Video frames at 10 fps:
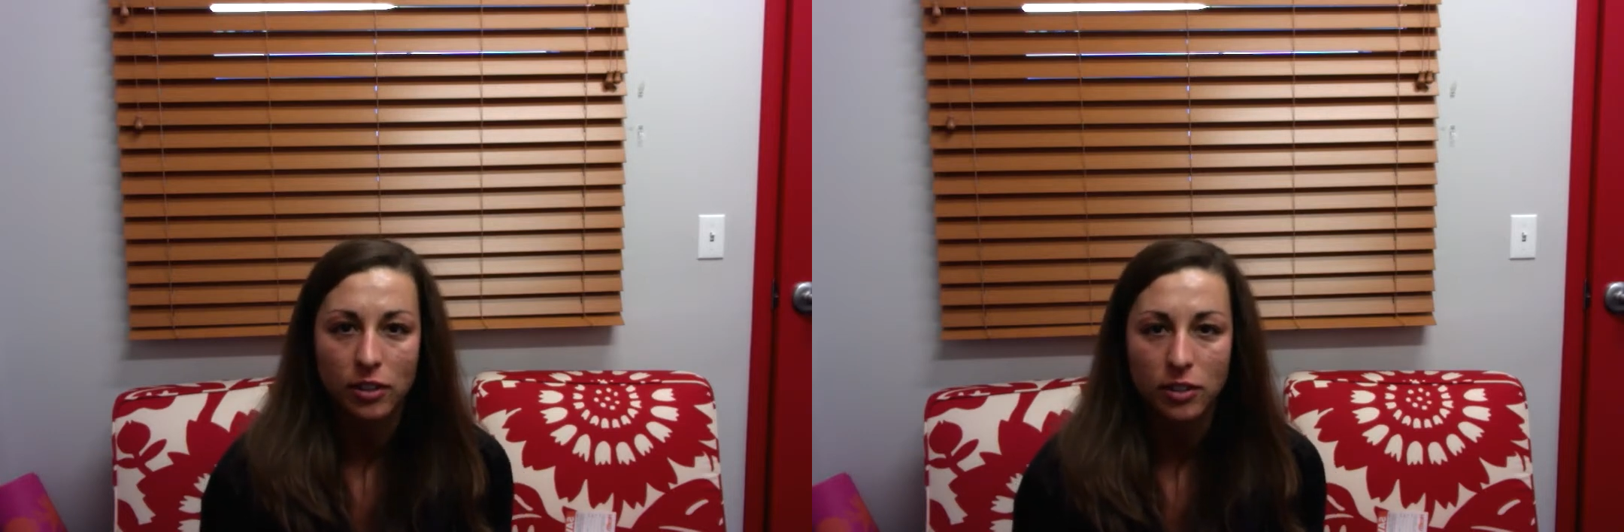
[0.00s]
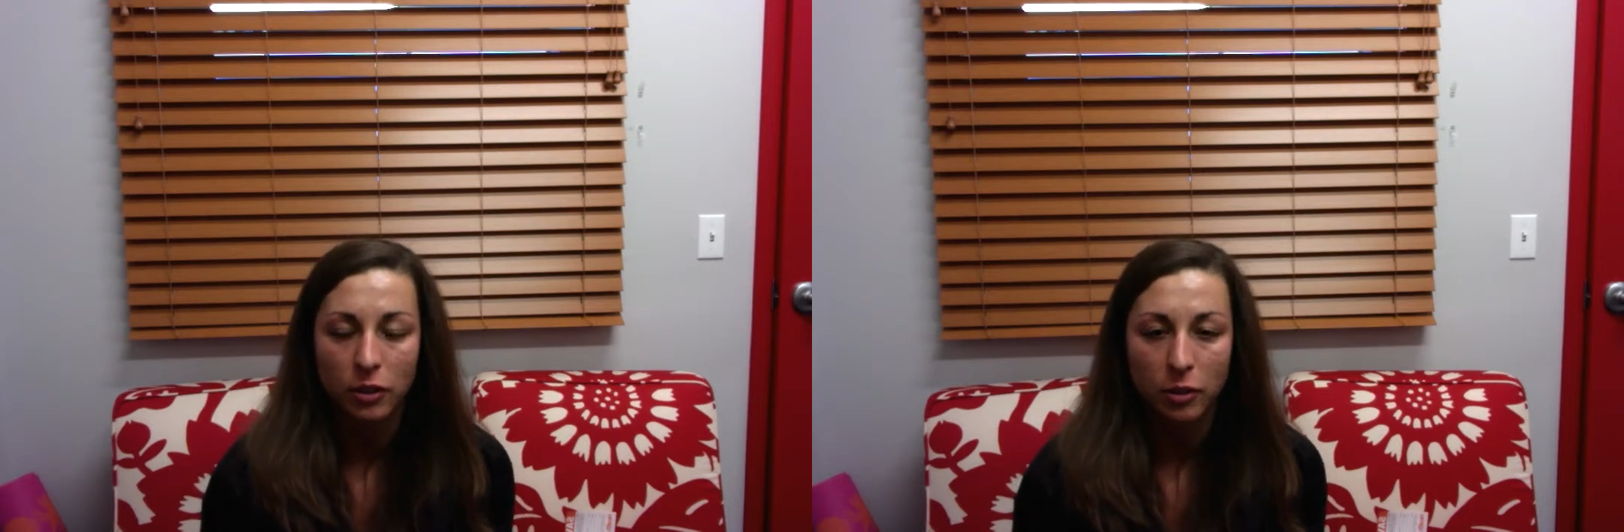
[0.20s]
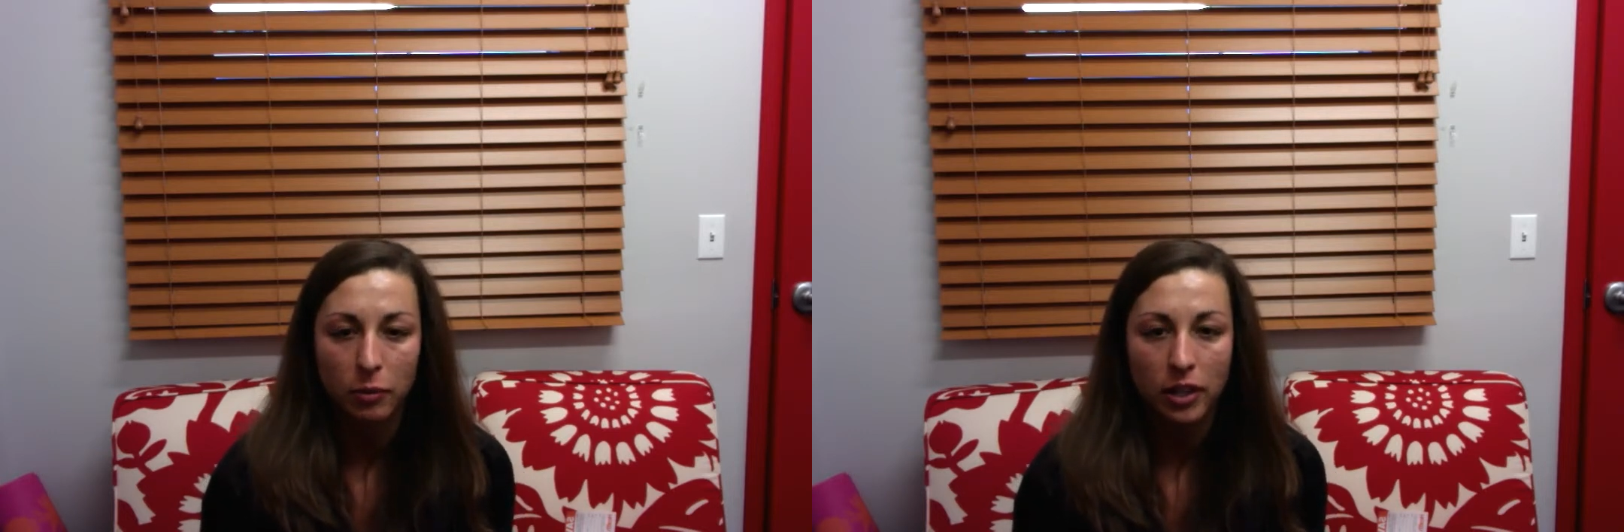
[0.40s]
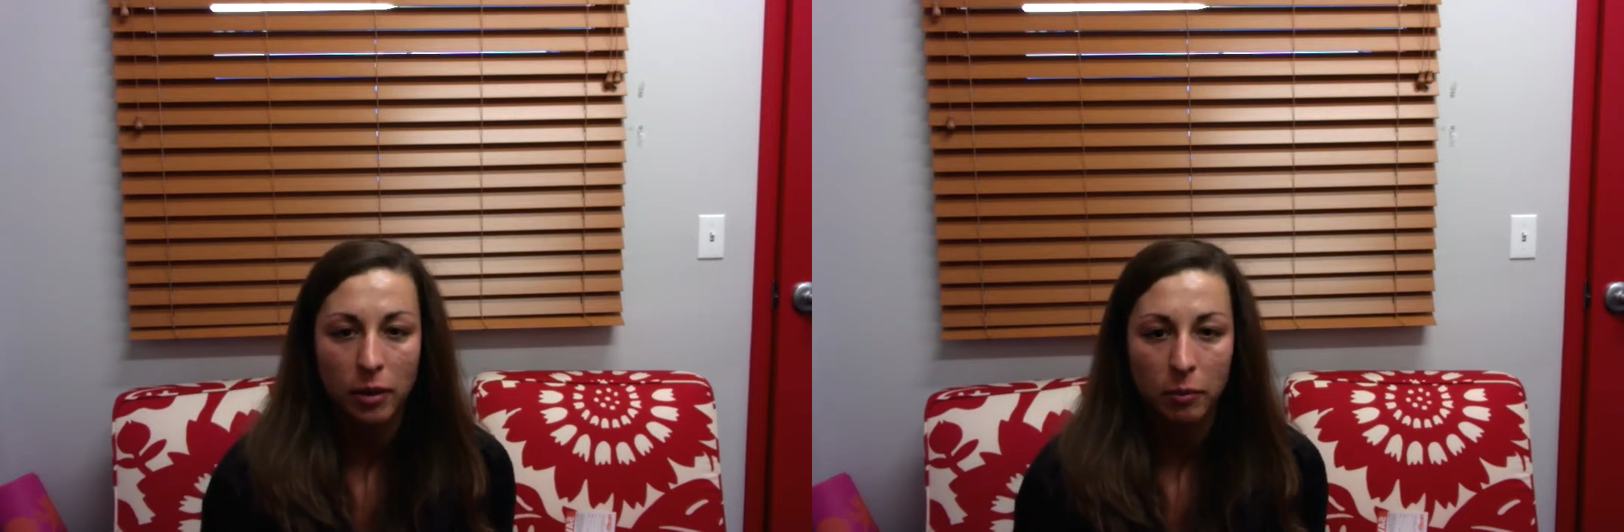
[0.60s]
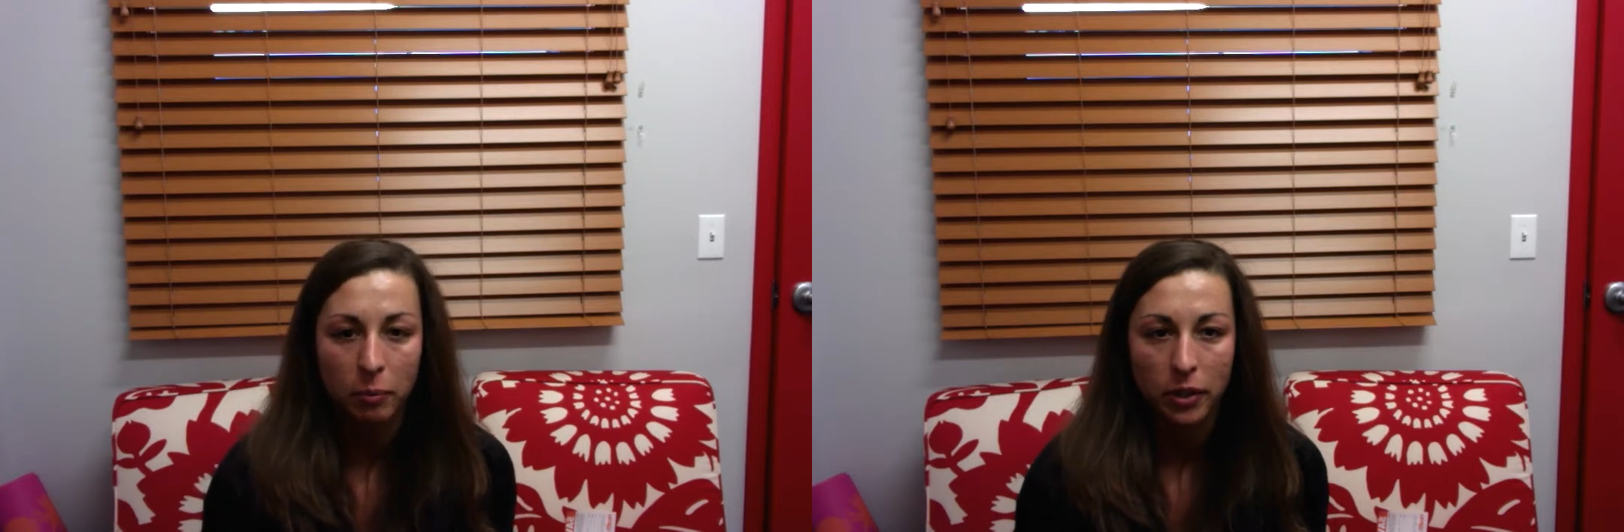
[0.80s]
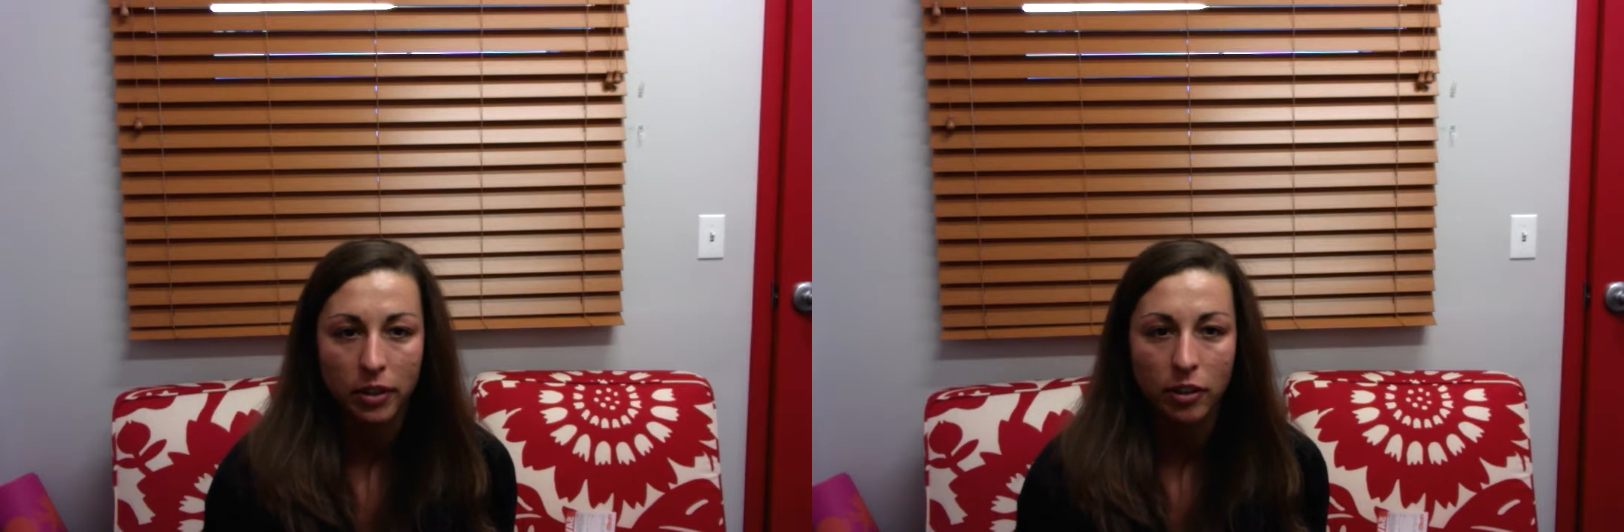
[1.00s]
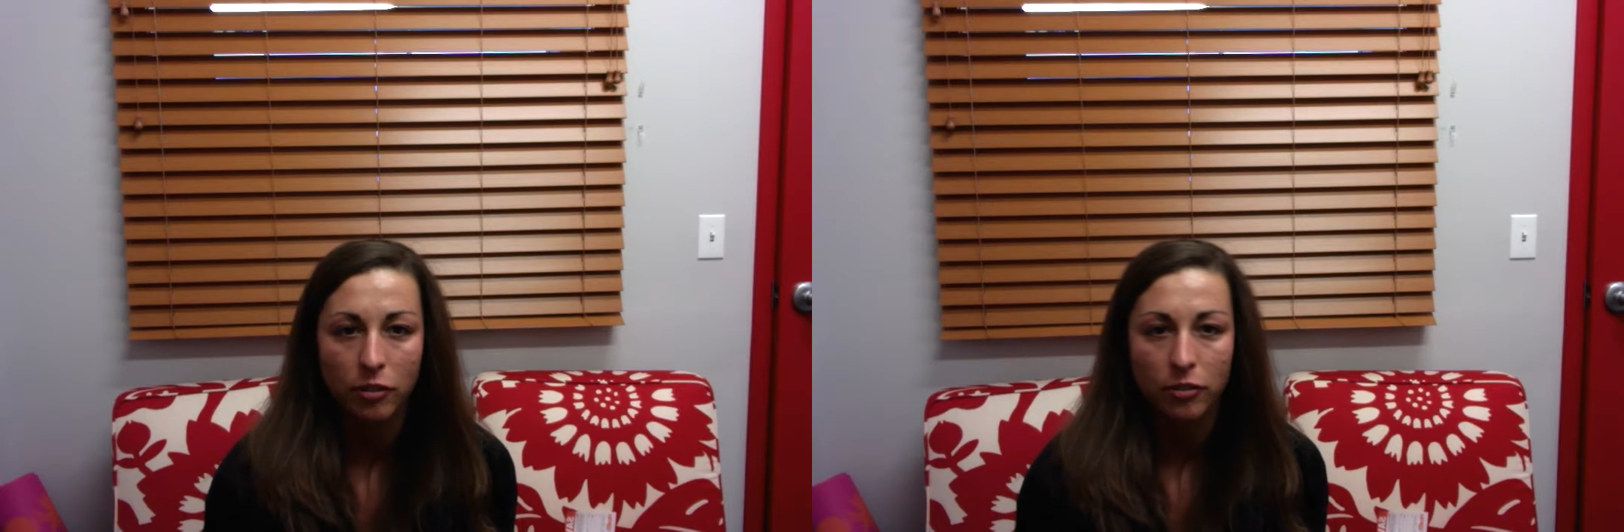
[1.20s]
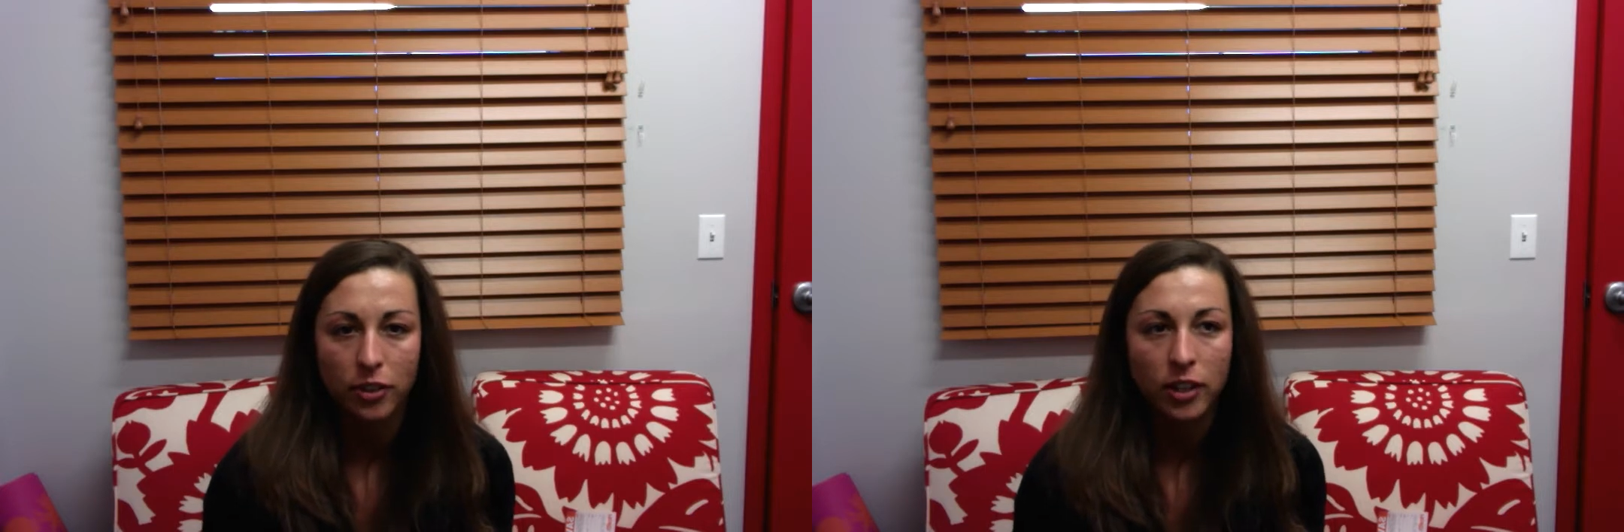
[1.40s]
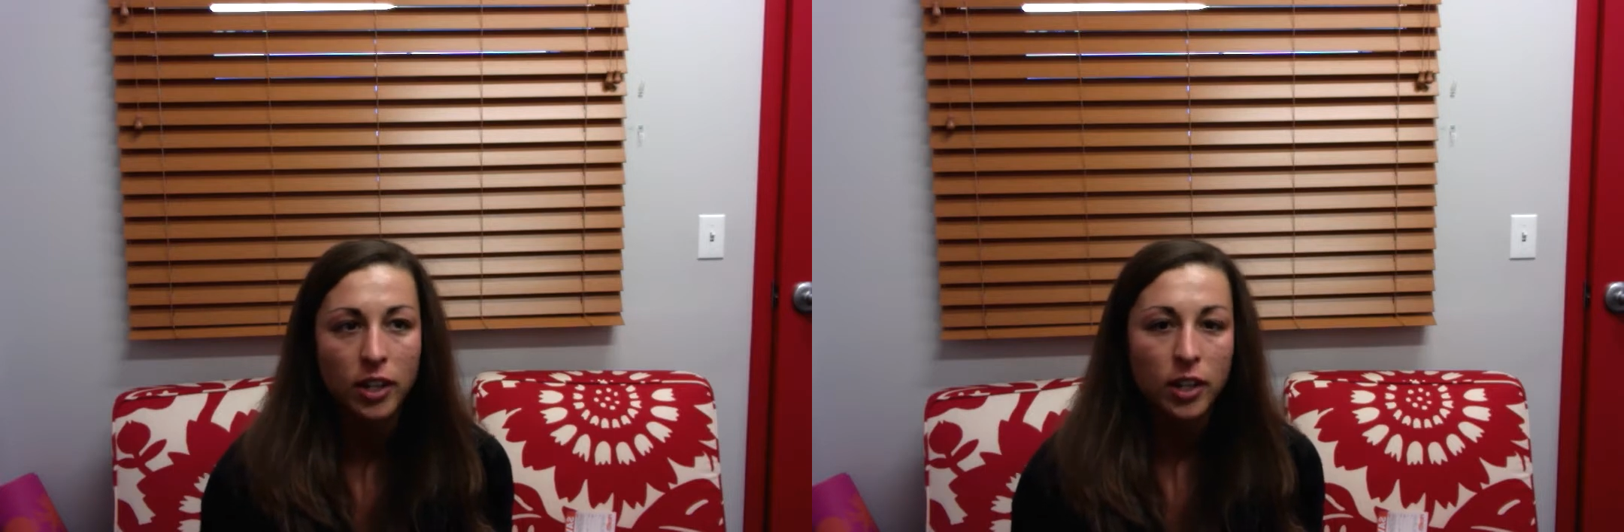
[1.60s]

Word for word: so I became a big golfer.